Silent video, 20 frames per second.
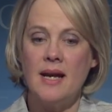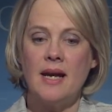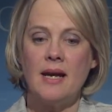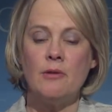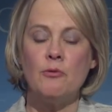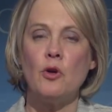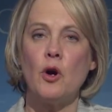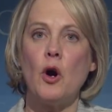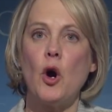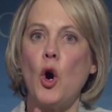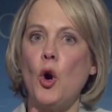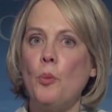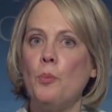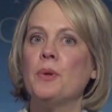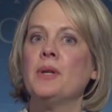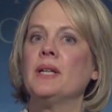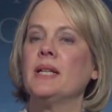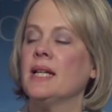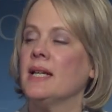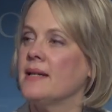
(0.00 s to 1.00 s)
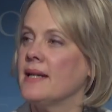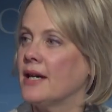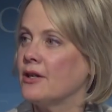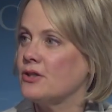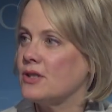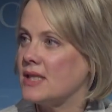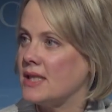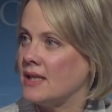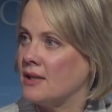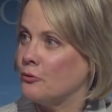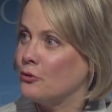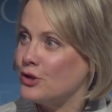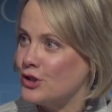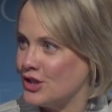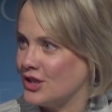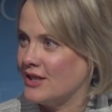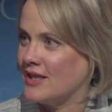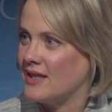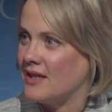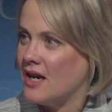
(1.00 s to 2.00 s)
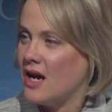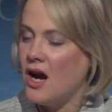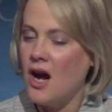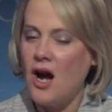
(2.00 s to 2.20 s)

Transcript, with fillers: and openly announcing originally,